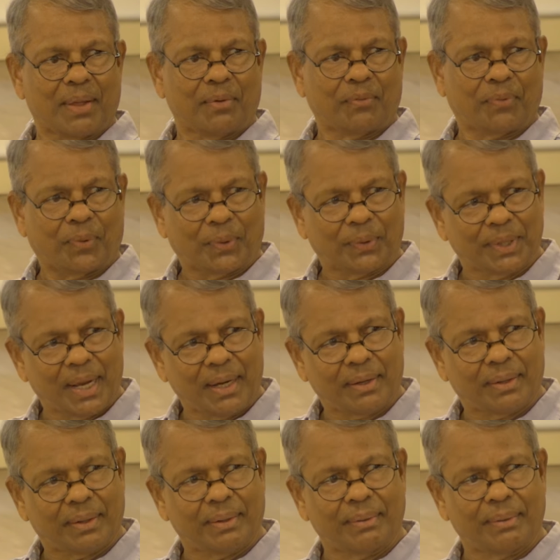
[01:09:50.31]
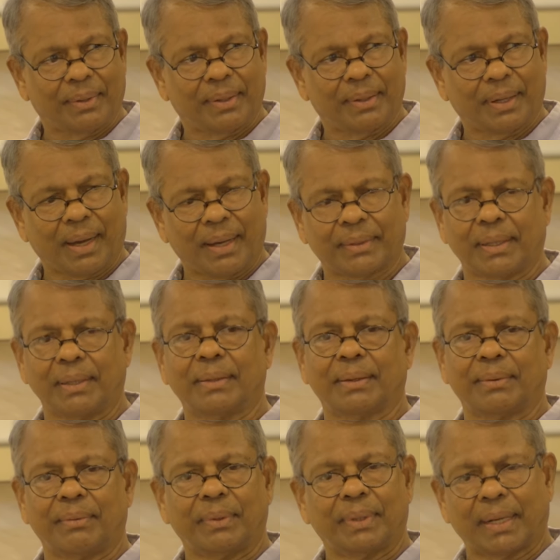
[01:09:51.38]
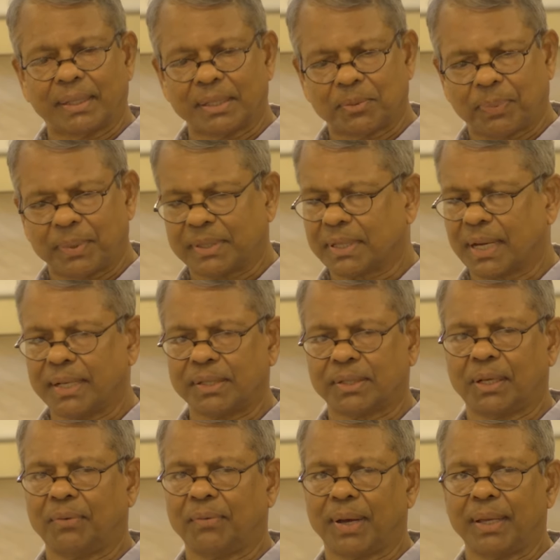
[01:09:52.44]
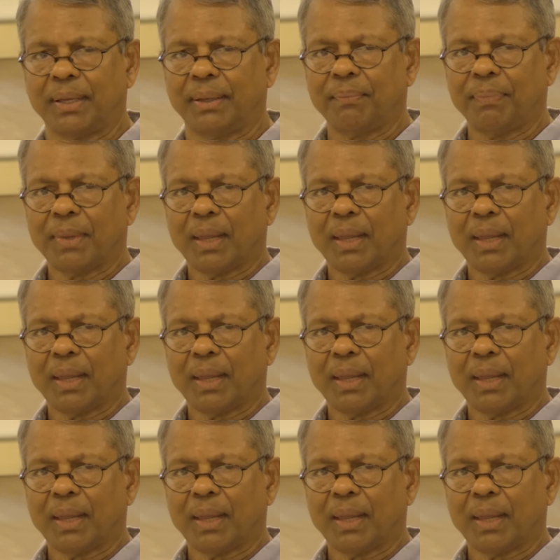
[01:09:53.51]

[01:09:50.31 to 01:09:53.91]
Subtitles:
For that, I think that is precisely why